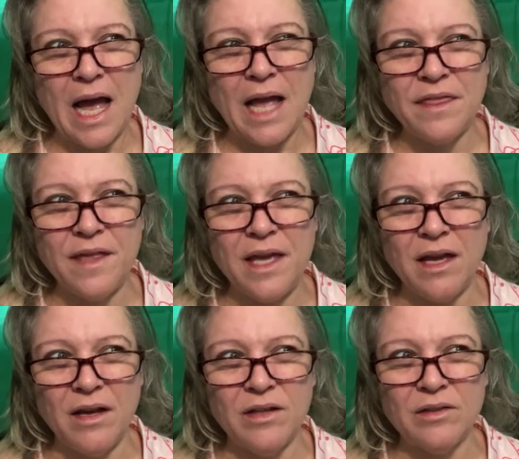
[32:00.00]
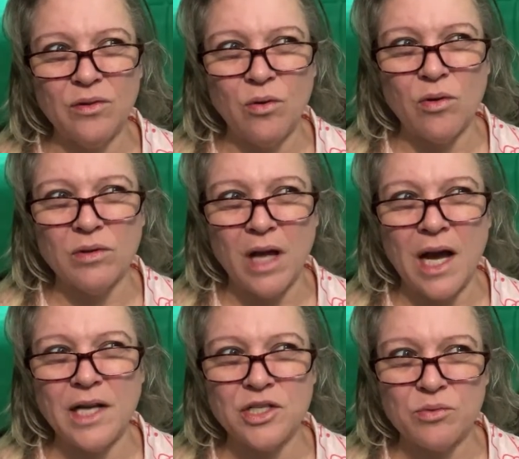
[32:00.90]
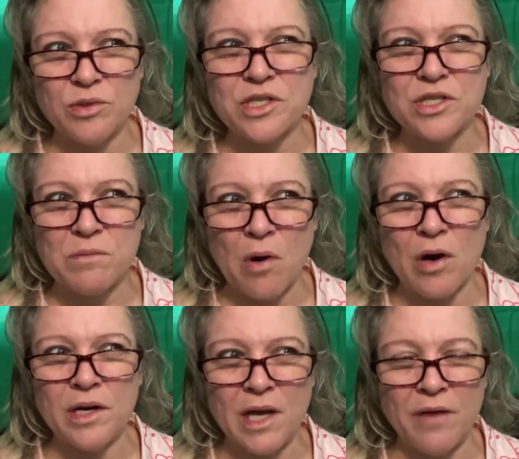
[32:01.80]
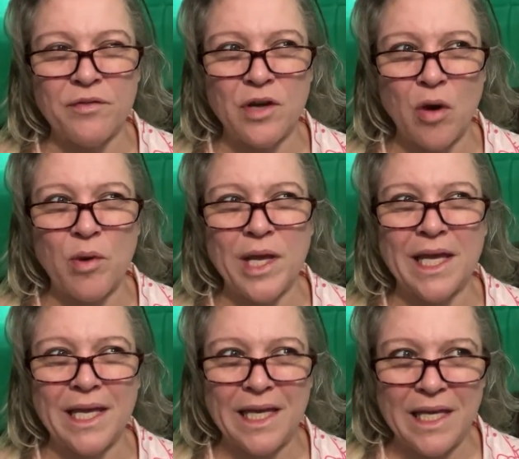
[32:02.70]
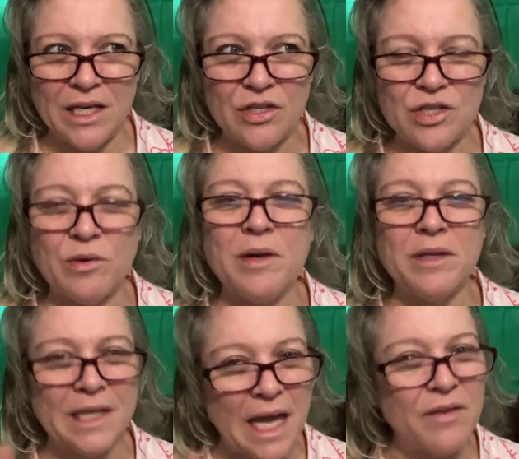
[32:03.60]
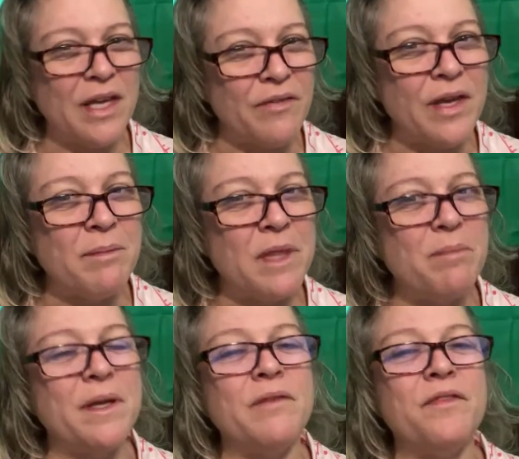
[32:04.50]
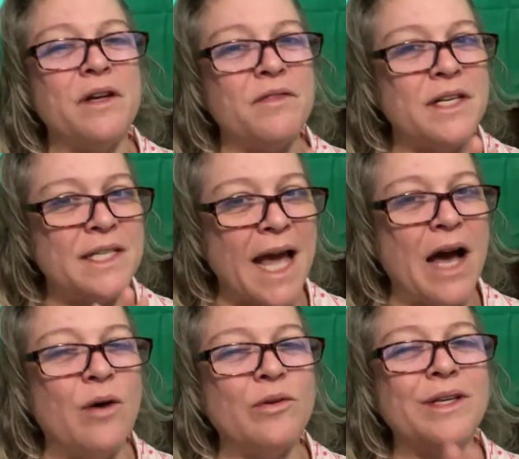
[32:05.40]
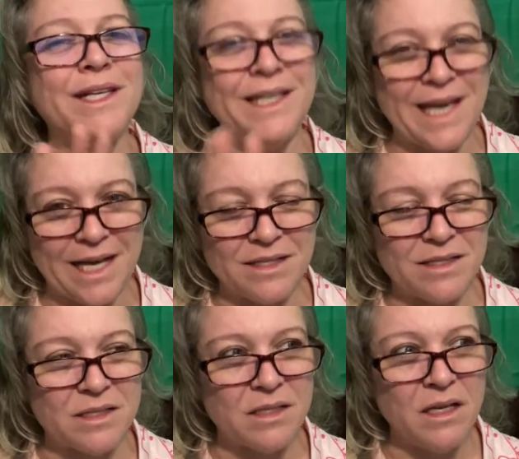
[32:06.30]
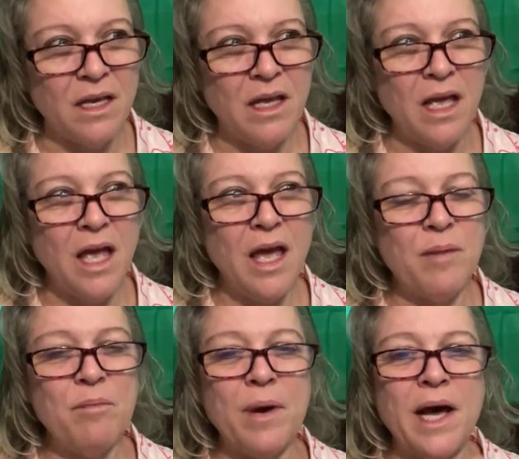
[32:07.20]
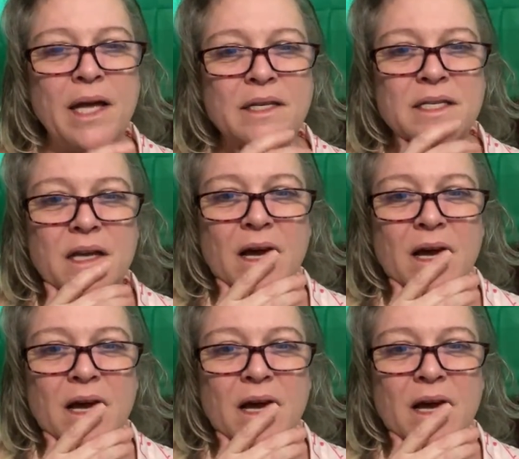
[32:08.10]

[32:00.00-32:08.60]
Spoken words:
I think Lore Lodge was smart enough going into it, giving him the benefit of the doubt, yes. But